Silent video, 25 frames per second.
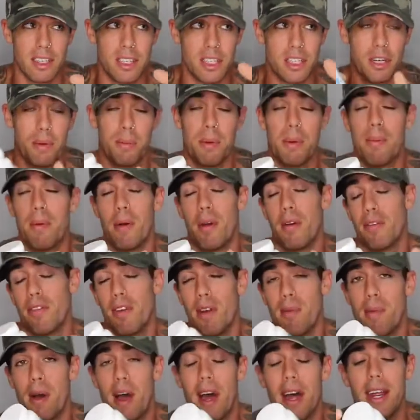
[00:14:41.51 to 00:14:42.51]
super important for
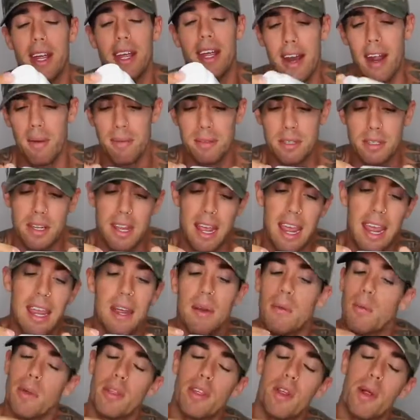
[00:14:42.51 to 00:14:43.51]
your body. It helps
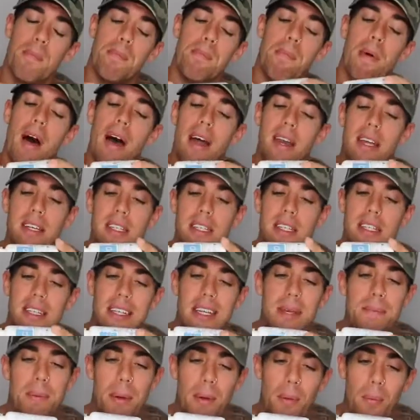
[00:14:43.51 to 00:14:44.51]
aid with your body's
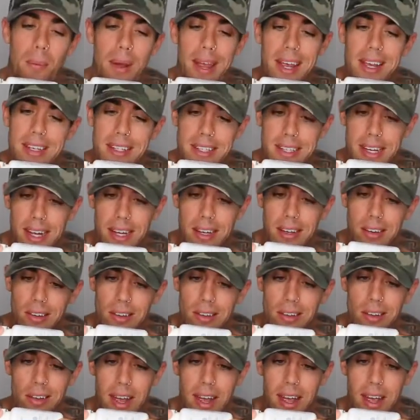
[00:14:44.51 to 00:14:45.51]
sleep-awake
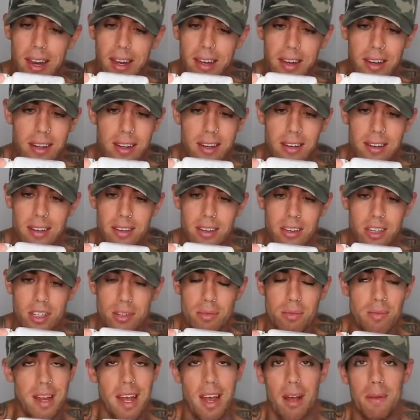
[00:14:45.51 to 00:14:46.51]
cycle, and it
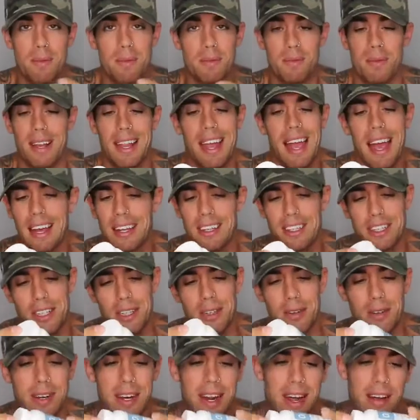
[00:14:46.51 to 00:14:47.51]
just helps relax
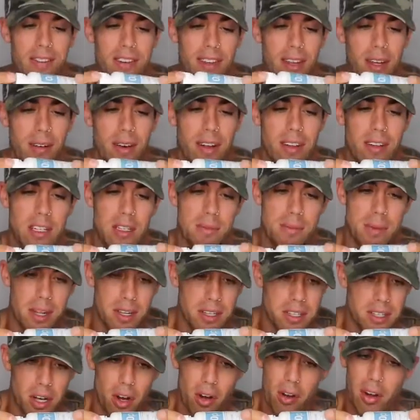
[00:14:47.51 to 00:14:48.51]
you and everything, right? There's
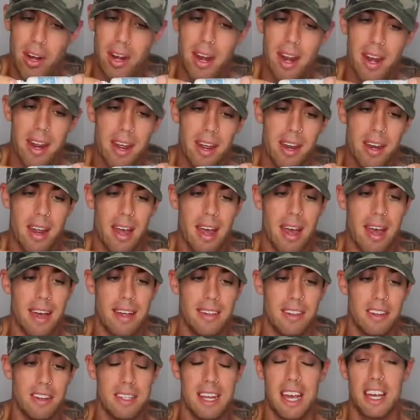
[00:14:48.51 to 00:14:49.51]
melatonin in it.
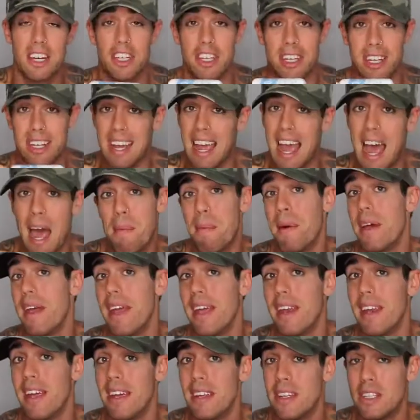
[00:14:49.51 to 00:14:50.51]
There's actually
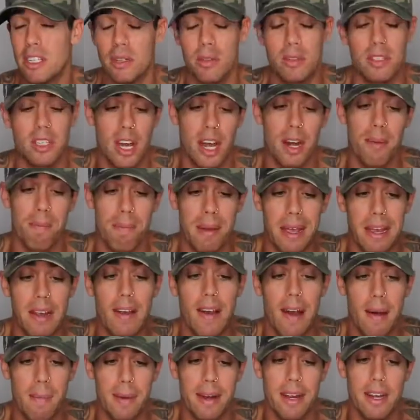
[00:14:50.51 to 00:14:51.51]
GABA in it, so it's got a big
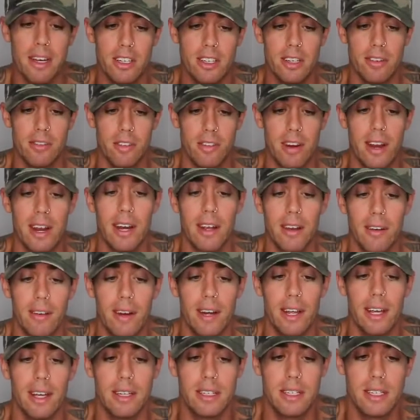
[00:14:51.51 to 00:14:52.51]
combination of great
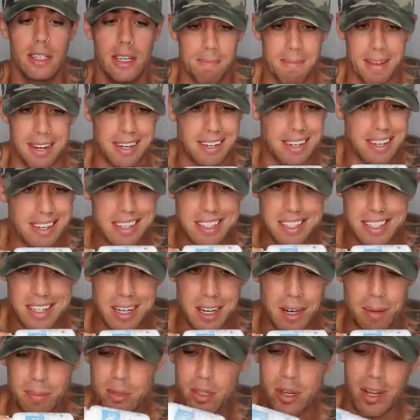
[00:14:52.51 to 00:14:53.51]
ingredients.
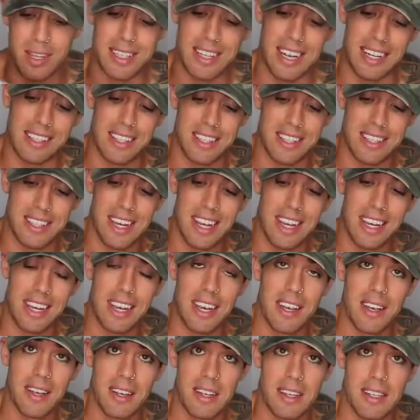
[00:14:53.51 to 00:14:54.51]
Magnesium, so I take the zinc
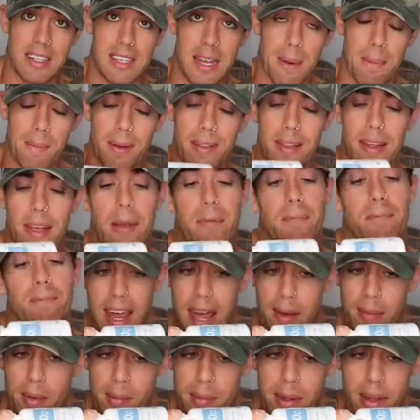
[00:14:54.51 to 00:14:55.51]
separately.
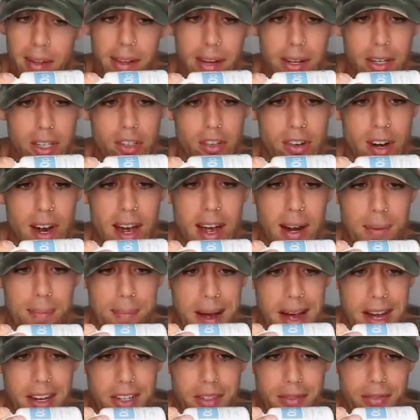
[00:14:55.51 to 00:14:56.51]
Chamomile extract,
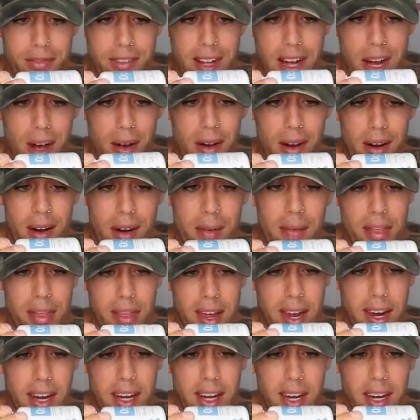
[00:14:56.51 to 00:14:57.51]
passion flower,
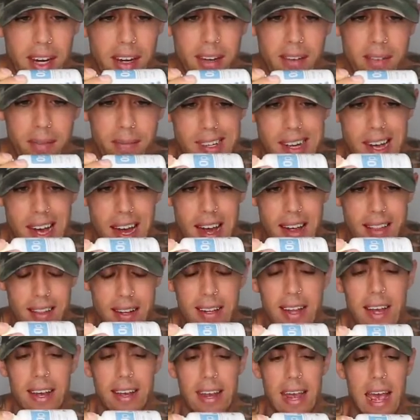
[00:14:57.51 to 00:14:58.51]
theanine. Yeah, I
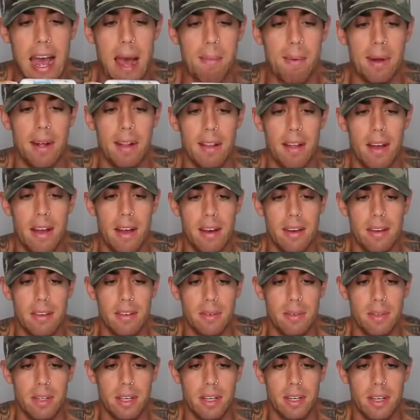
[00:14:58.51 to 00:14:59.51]
like that GABA a lot,
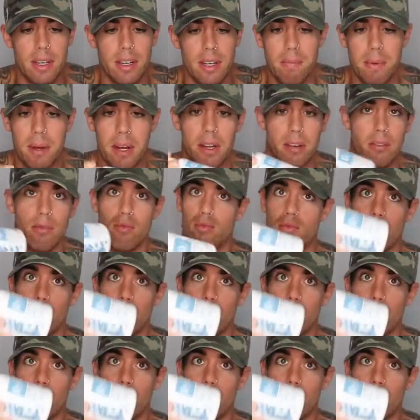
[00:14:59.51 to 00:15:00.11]
it's really good. But